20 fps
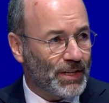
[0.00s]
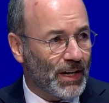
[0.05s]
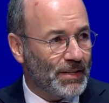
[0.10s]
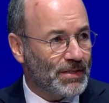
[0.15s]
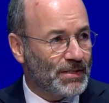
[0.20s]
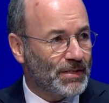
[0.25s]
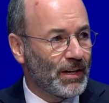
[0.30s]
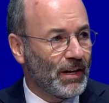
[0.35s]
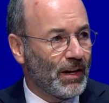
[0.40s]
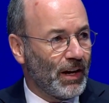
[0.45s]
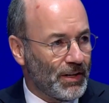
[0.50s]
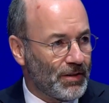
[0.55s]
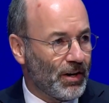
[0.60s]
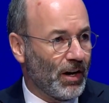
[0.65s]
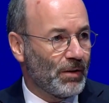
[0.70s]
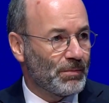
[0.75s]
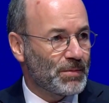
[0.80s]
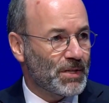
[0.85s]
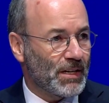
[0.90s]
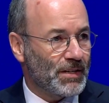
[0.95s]
us and
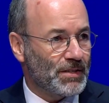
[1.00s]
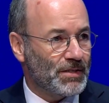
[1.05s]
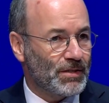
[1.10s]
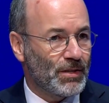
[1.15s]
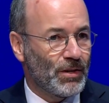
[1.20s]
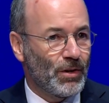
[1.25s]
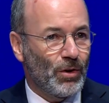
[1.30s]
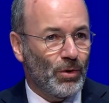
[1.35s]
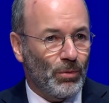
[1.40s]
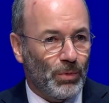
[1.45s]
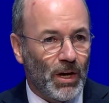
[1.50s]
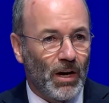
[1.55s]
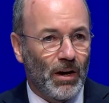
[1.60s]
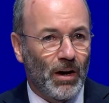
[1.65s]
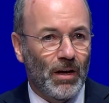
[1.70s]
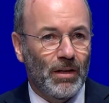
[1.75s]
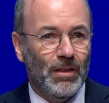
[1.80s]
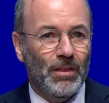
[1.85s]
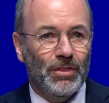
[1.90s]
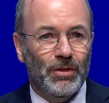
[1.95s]
harms us. We
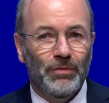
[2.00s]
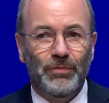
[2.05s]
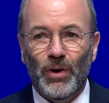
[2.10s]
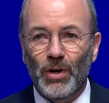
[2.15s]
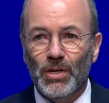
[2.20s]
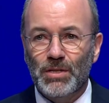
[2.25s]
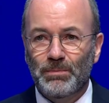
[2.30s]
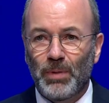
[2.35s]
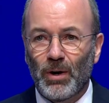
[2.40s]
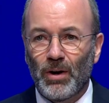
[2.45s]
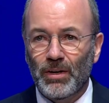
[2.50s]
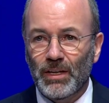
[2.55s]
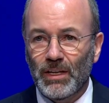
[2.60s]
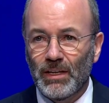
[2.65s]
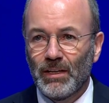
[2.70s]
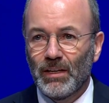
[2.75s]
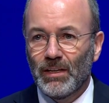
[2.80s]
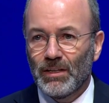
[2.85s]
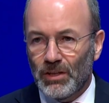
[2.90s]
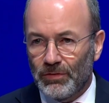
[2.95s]
are the first
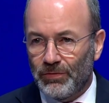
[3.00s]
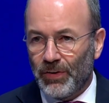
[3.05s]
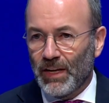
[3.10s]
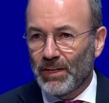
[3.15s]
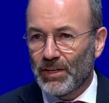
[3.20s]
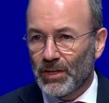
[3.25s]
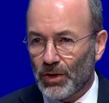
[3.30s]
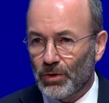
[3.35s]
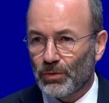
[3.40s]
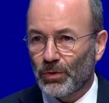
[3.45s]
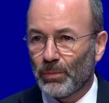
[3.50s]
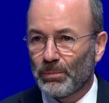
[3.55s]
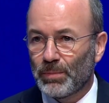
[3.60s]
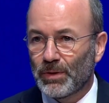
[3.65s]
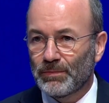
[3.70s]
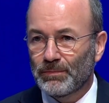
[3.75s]
party defending Europe.